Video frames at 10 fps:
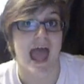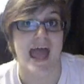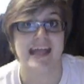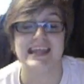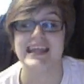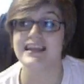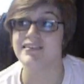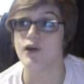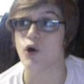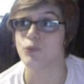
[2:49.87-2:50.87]
and
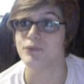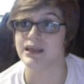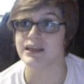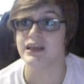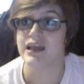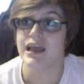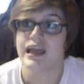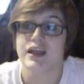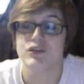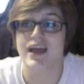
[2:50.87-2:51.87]
he told me,
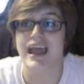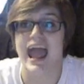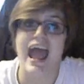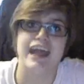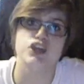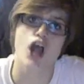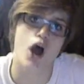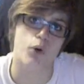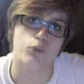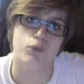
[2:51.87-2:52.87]
he was like, "Hey,
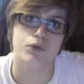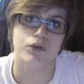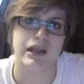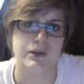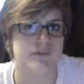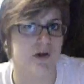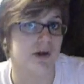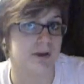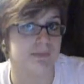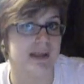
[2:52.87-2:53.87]
yo," and he was
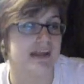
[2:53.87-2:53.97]
talking to